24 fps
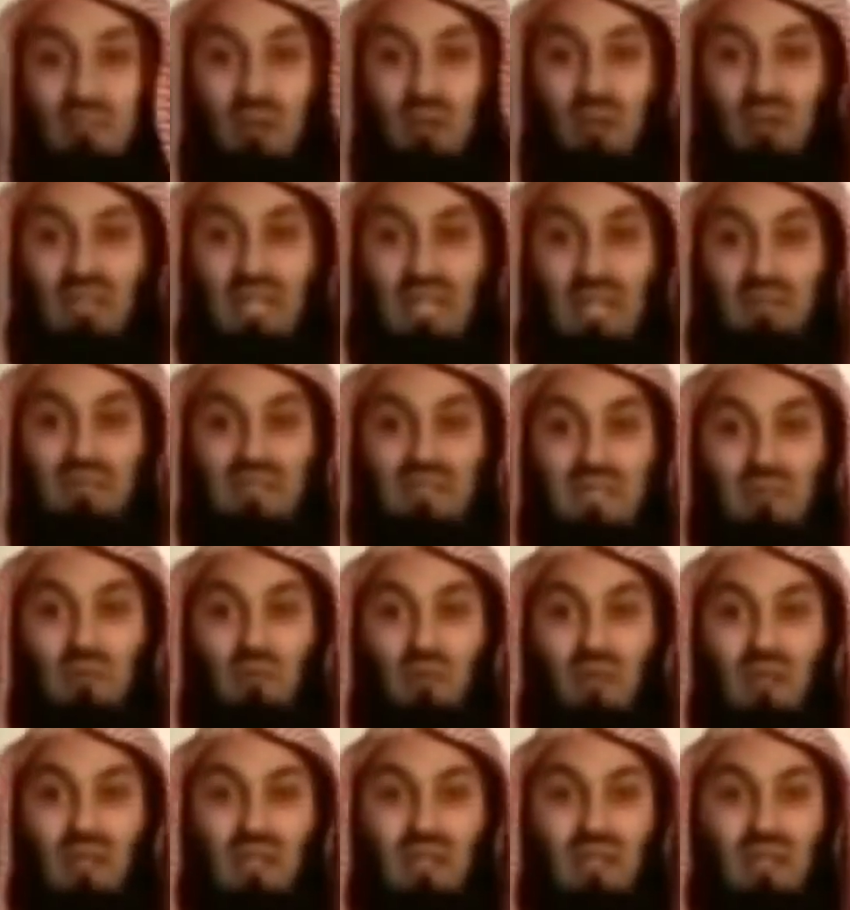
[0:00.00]
have brought up
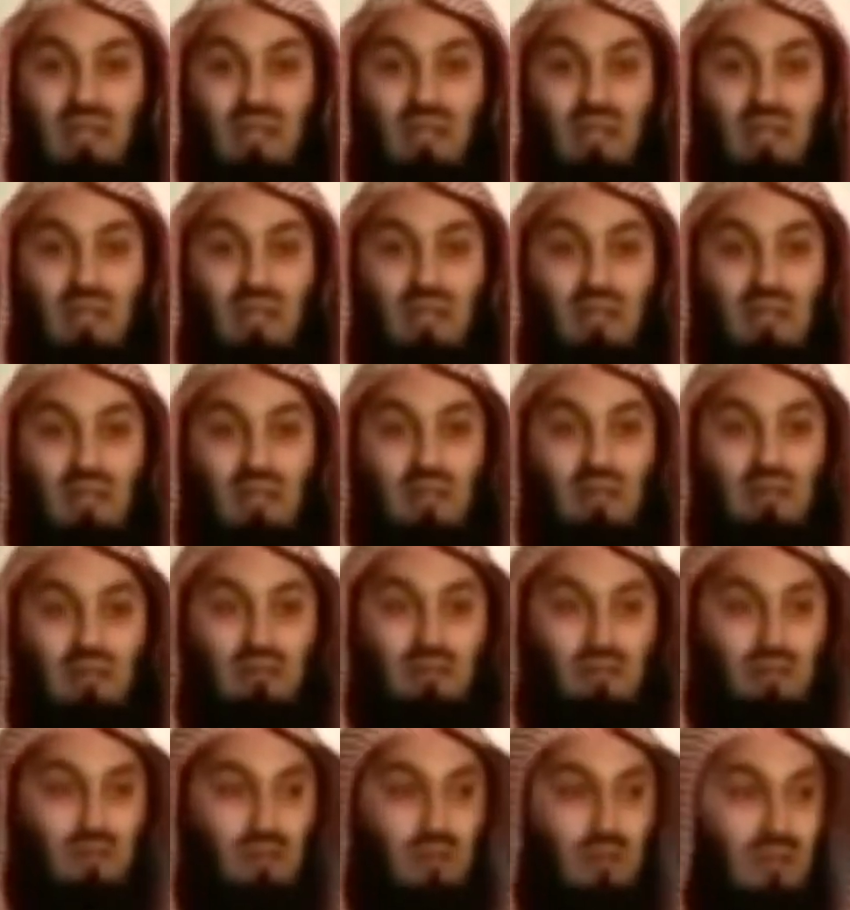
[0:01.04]
someone
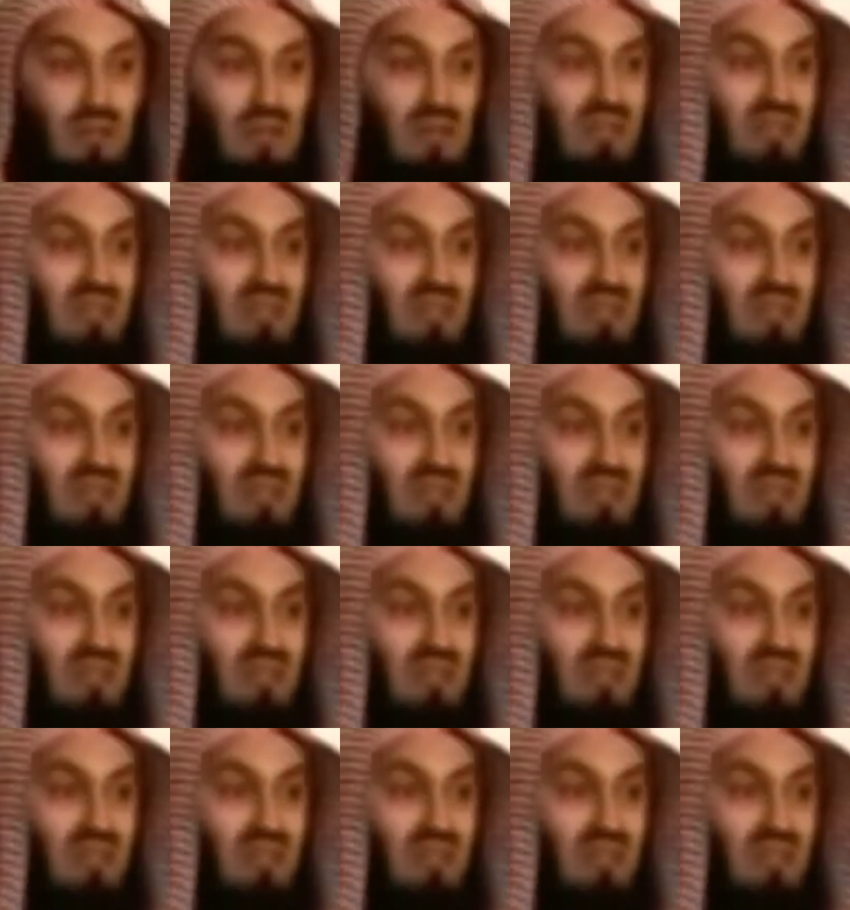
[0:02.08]
to go